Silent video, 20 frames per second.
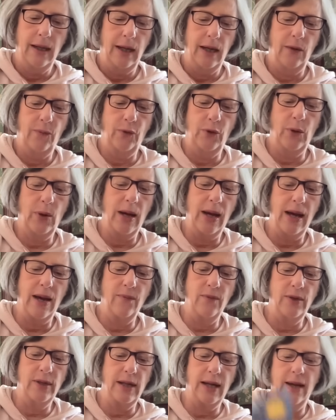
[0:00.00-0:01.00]
If you
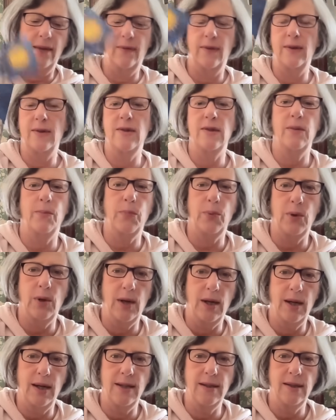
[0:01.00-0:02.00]
haven't had this
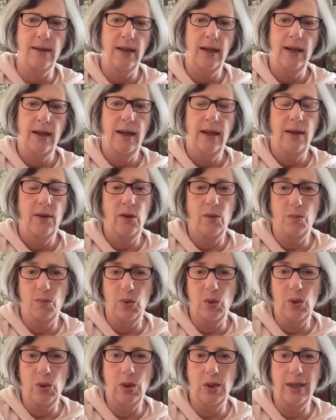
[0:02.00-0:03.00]
surprise, the
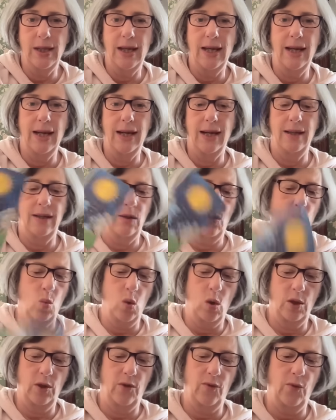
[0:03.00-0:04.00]
moon card,
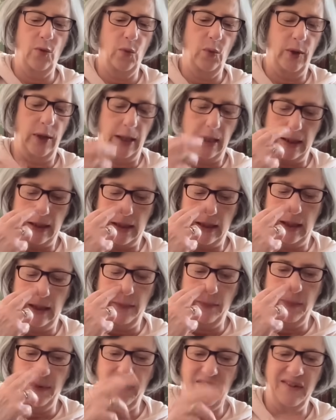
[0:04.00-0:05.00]
watch for the
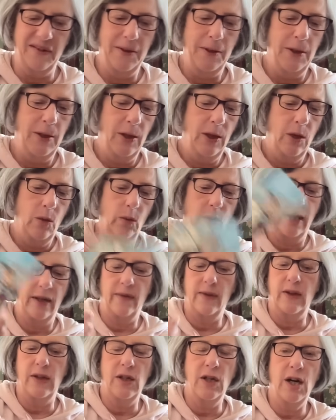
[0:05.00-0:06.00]
eclipse. We
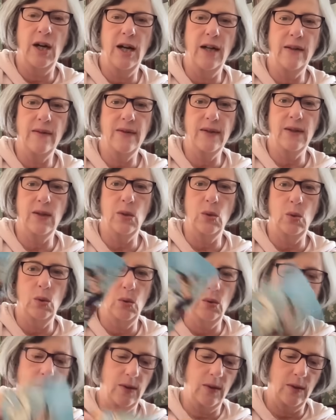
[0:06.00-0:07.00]
get the Knight of
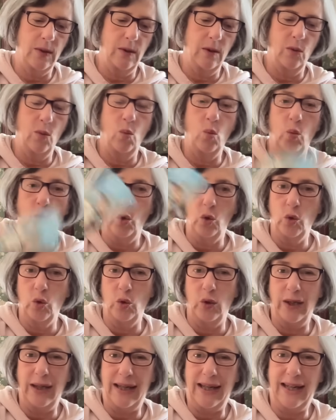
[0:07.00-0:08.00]
Swords. You
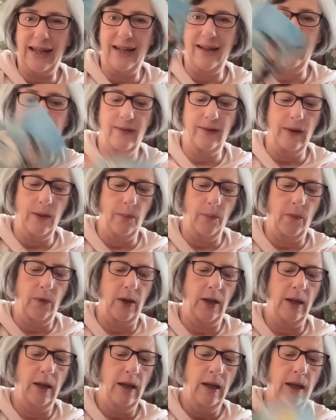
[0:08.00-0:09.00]
could hear
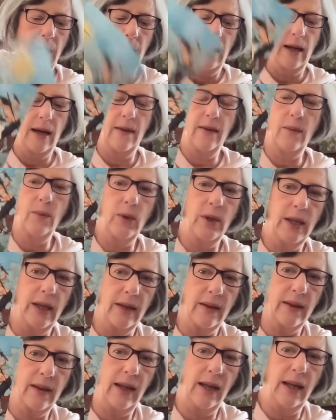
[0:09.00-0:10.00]
something. And then we
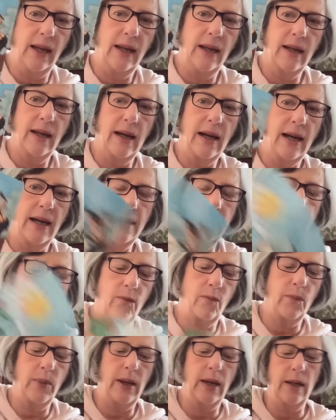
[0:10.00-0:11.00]
get the Ace
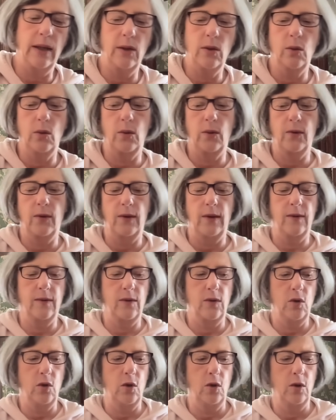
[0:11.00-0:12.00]
of Pentacles,
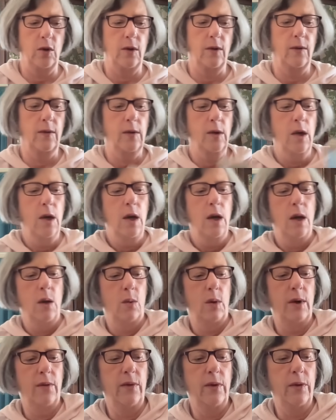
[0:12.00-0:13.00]
this newness.
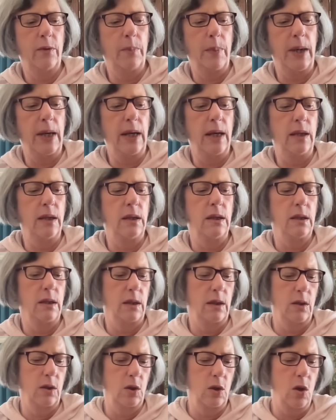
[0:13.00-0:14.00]
Whatever's been
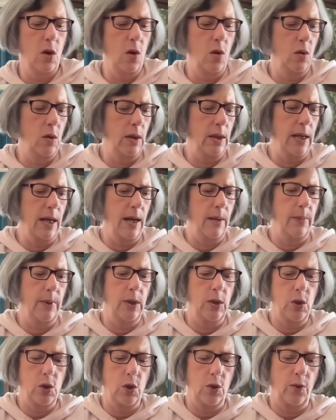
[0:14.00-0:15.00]
long
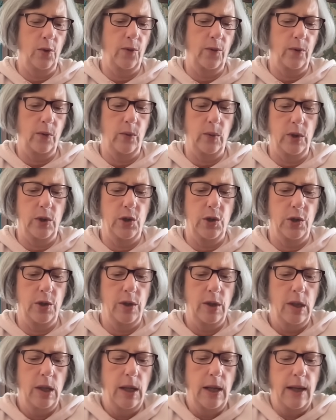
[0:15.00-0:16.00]
coming to fruition
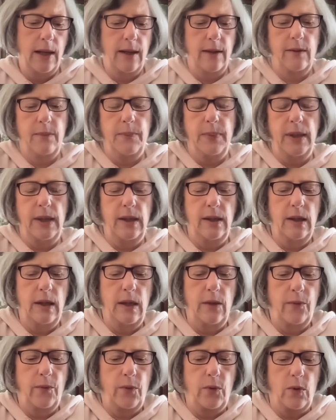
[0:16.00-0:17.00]
has been
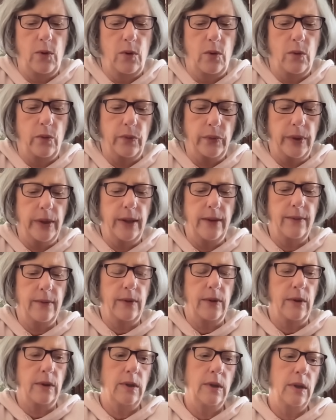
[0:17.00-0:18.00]
there for a
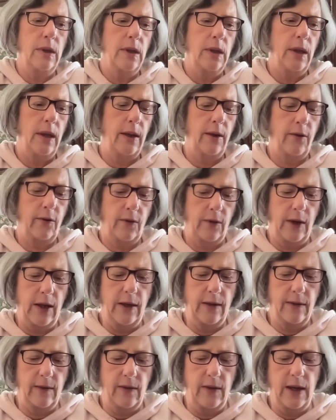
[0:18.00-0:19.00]
reason. It's
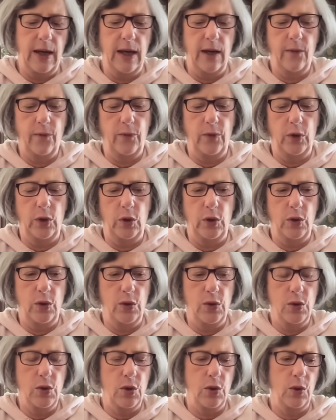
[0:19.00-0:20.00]
it's there for you
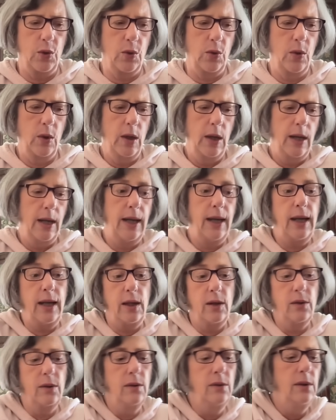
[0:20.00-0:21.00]
to
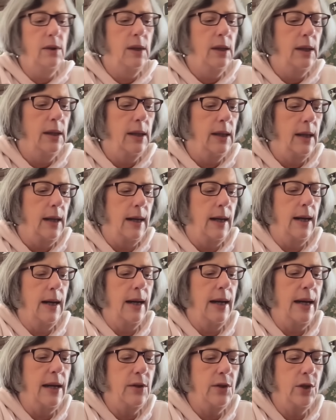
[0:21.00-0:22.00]
heal uh,
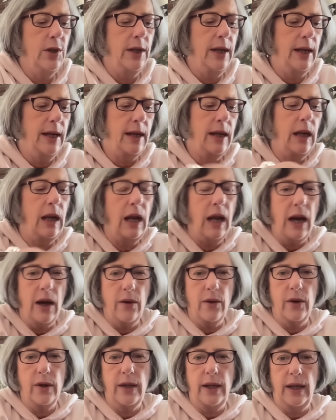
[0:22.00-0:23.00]
and to get
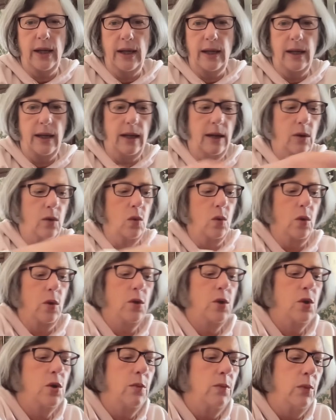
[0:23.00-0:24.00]
clarity in order
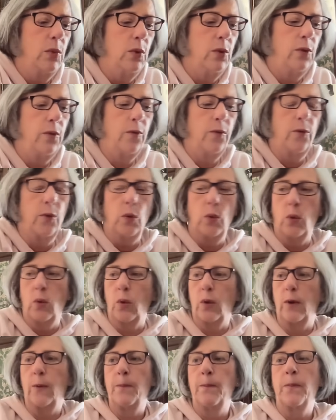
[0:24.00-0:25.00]
to move forward.